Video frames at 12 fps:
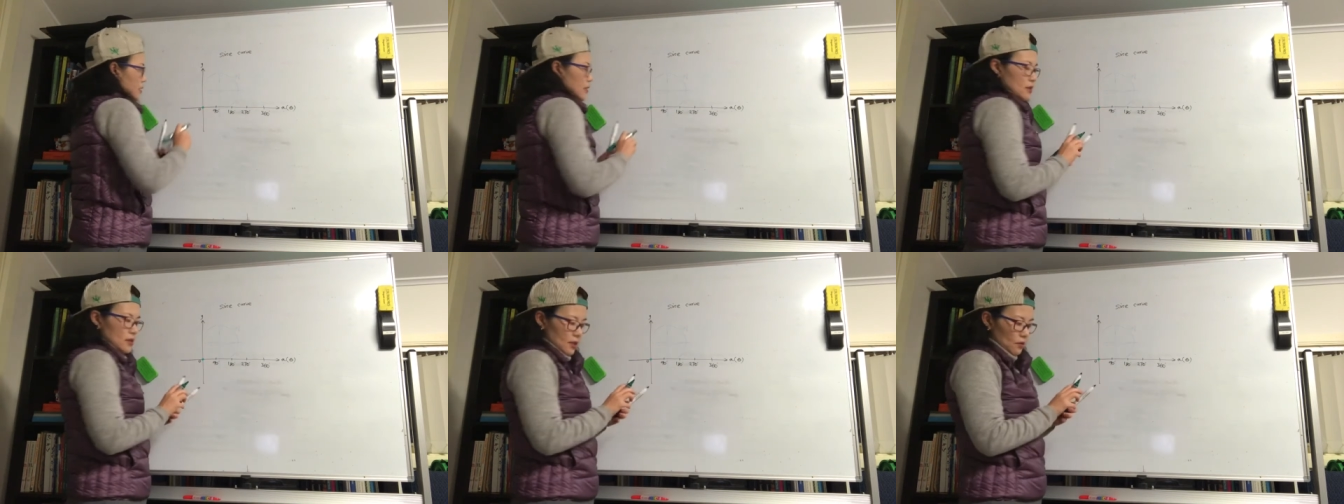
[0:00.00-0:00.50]

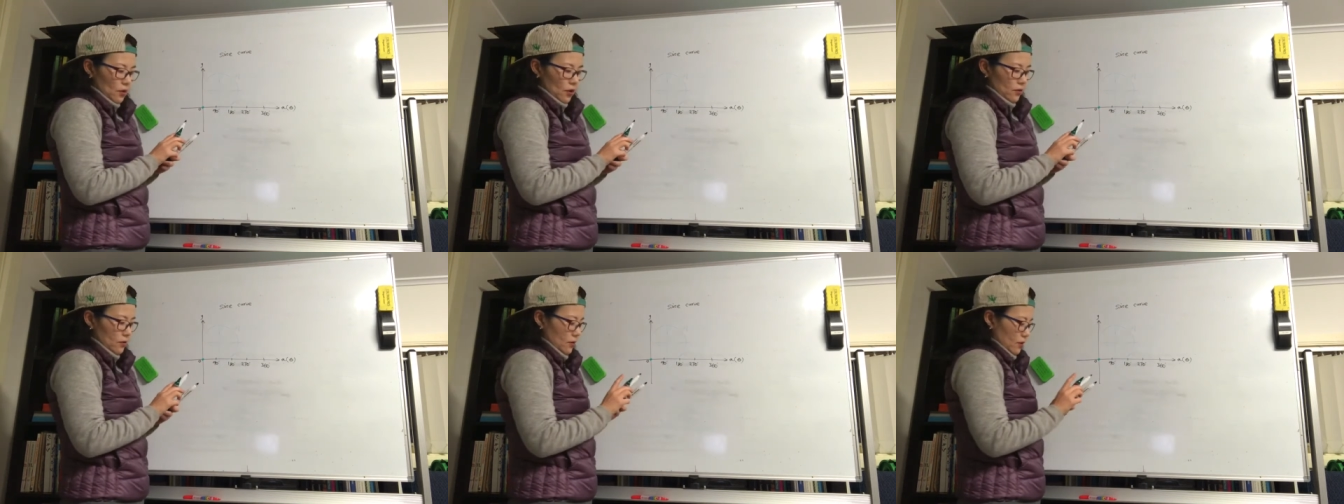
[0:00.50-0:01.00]
0,
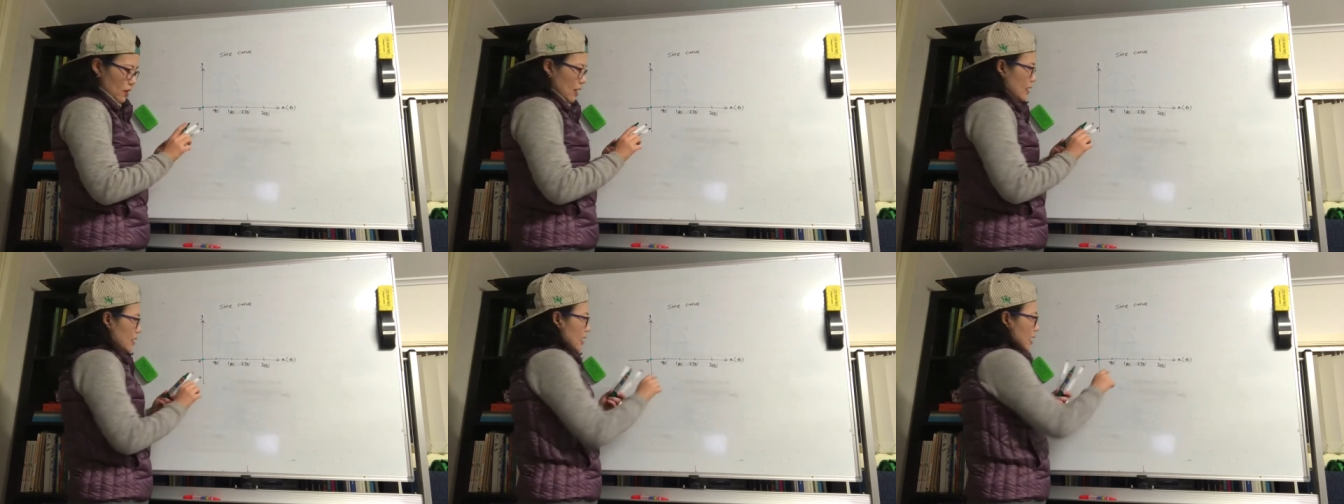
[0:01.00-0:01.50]
okay?
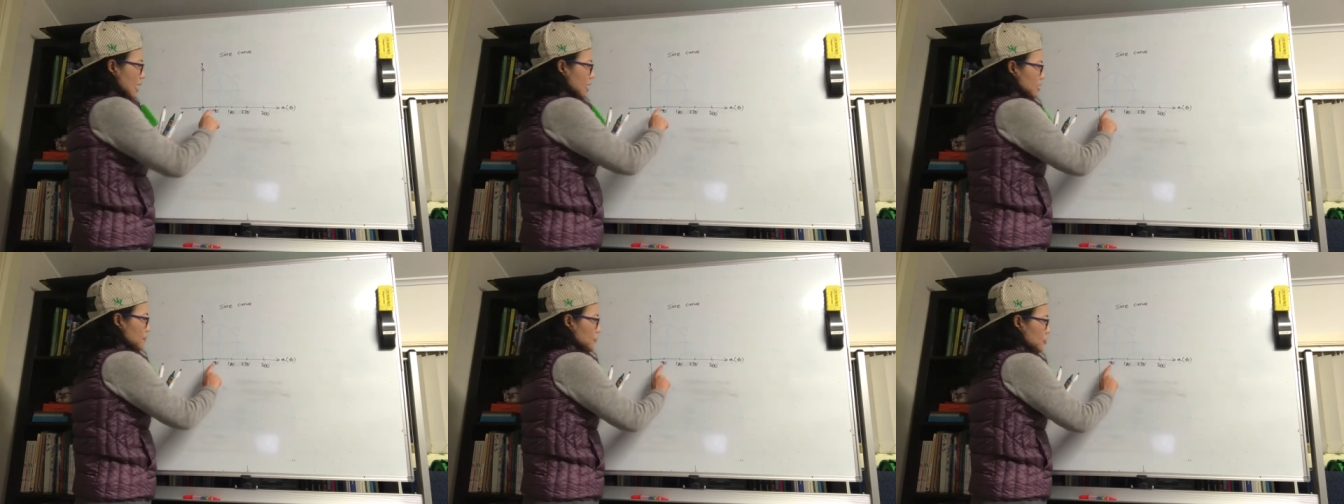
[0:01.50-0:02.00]
And
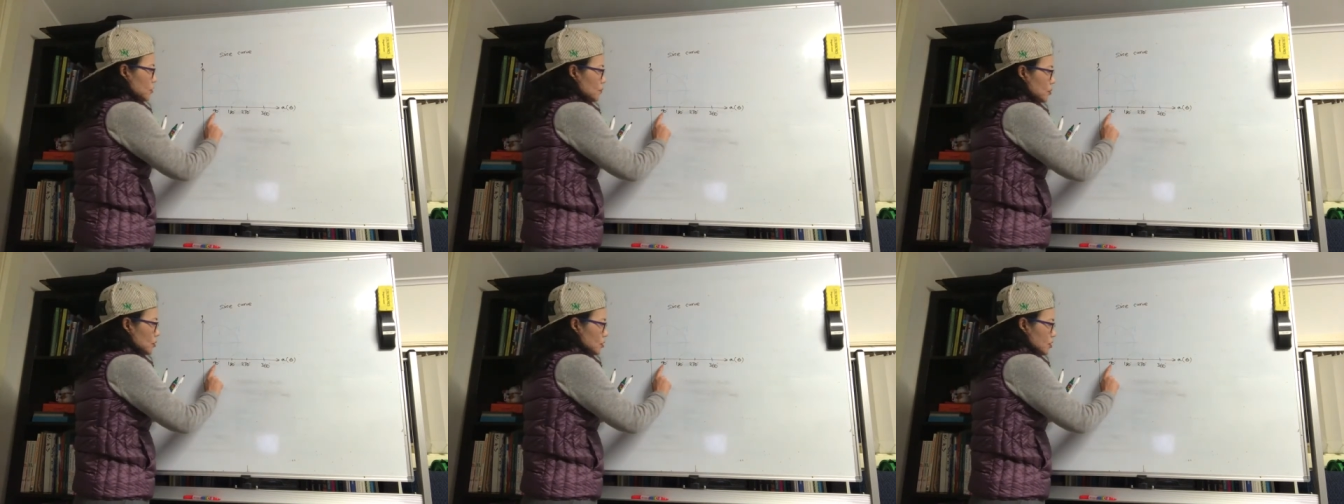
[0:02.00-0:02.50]
if you
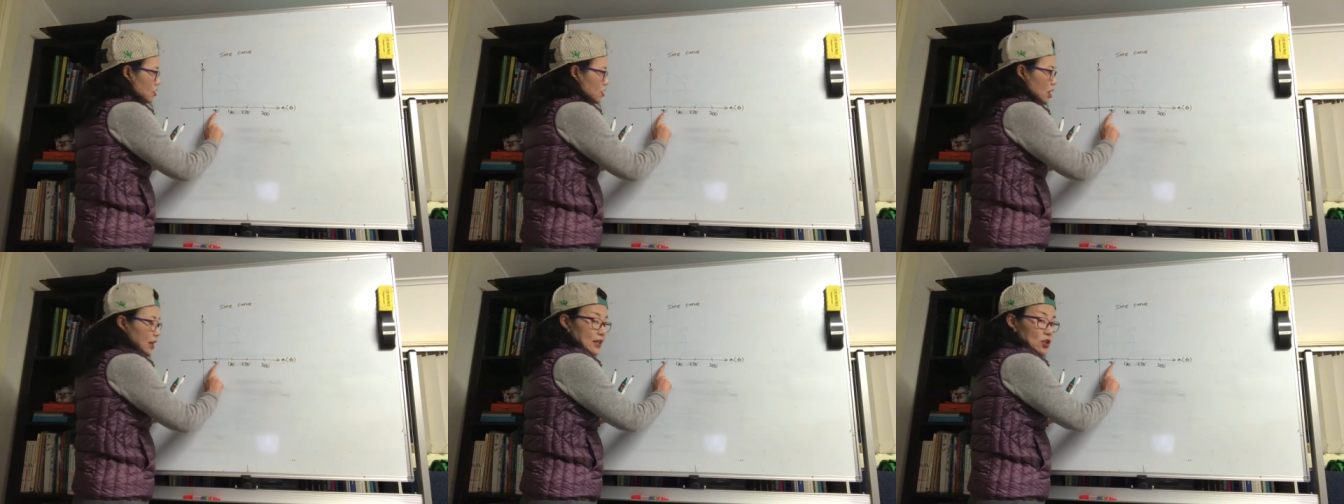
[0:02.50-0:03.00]
put
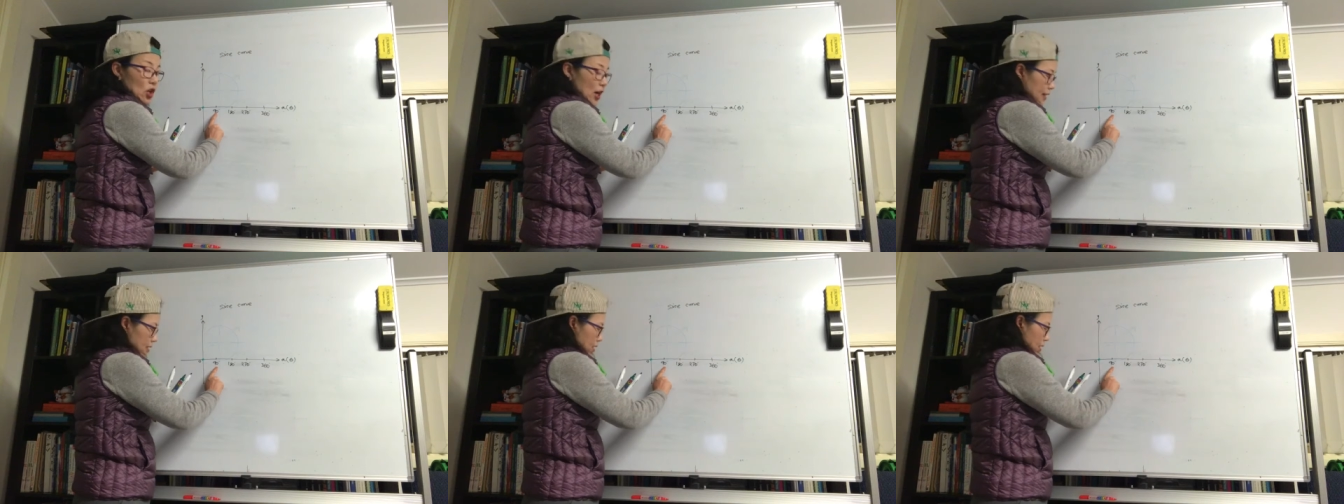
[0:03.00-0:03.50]
sine
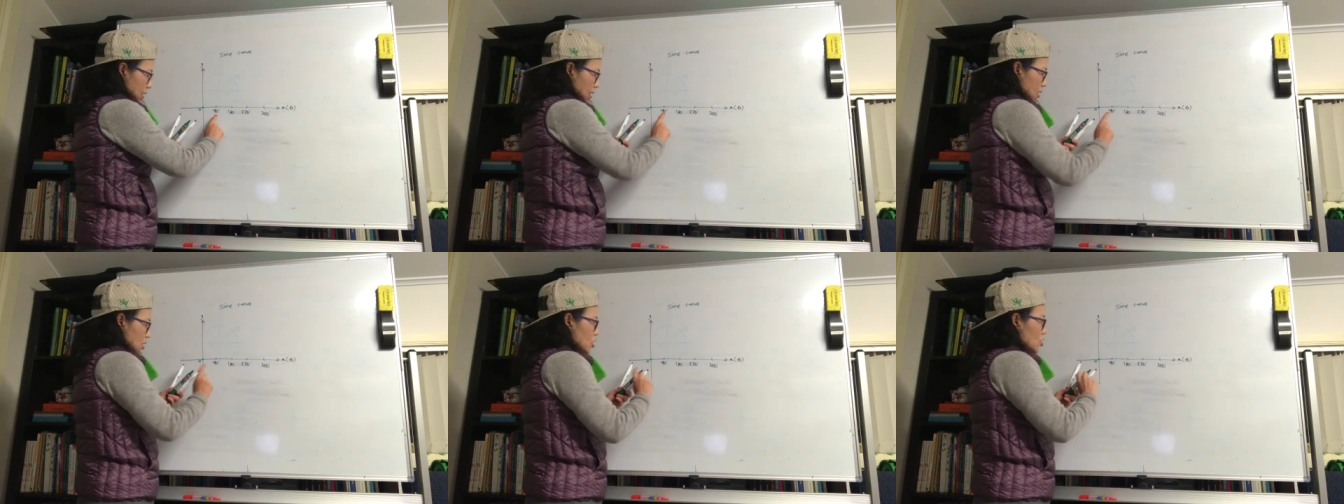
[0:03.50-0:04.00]
90,
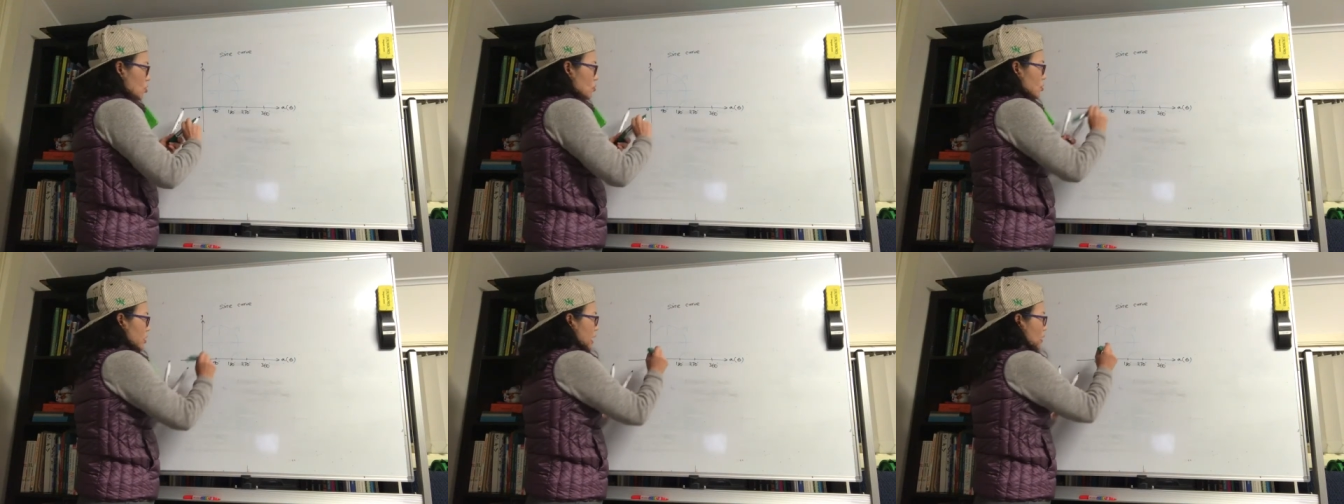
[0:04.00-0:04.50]
you will
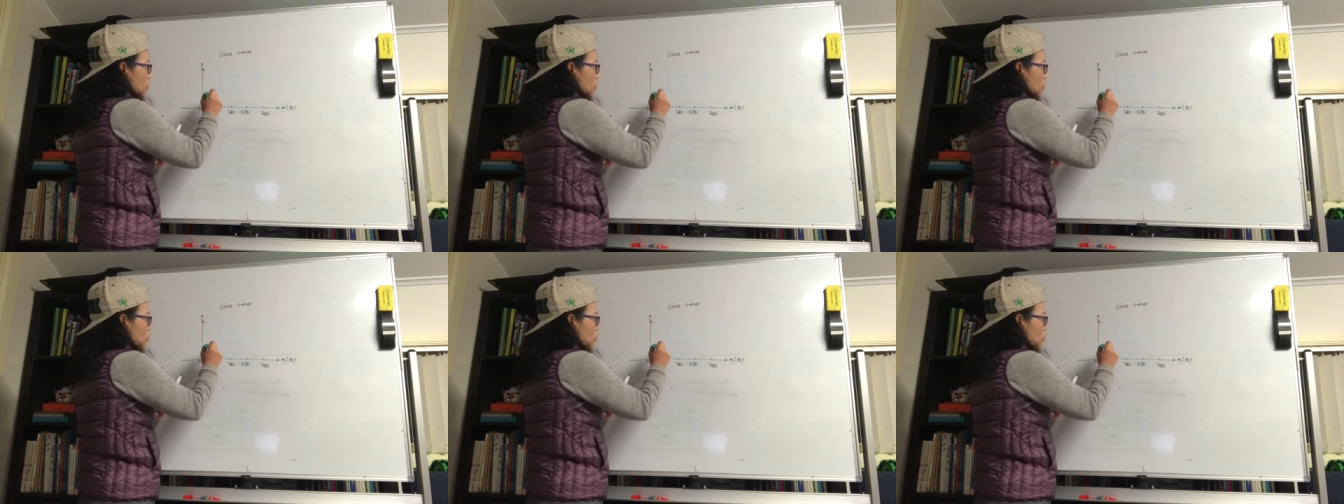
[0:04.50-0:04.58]
get